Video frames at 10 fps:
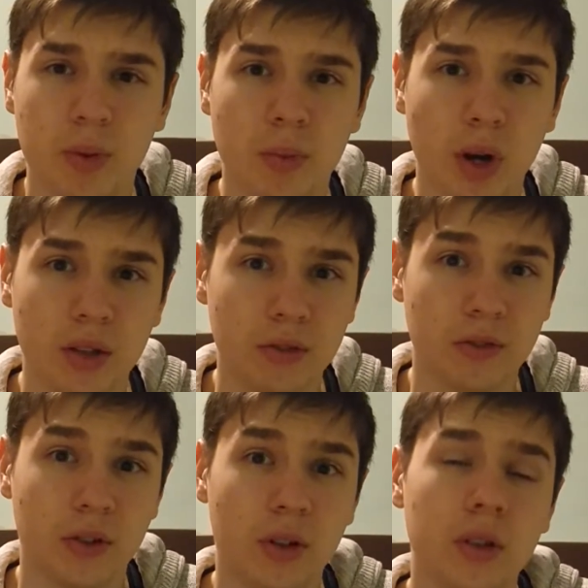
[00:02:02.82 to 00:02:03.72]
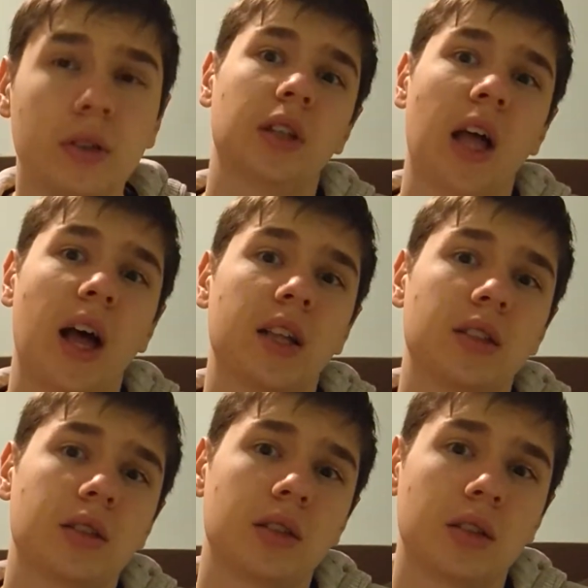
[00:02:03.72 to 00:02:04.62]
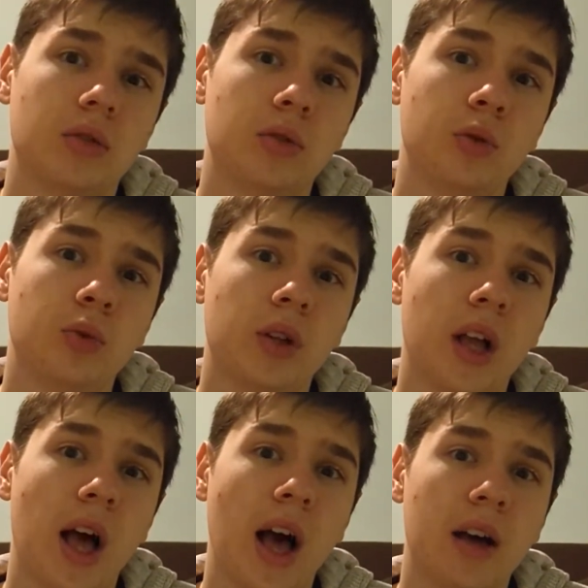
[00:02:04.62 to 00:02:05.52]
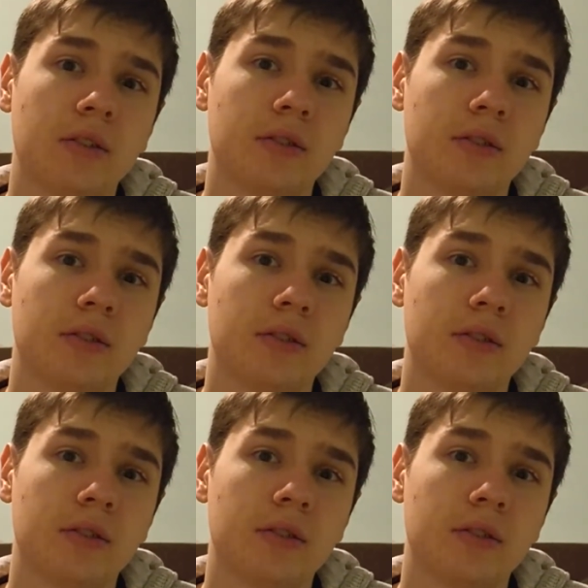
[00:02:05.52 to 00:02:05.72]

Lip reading: mindful that you will have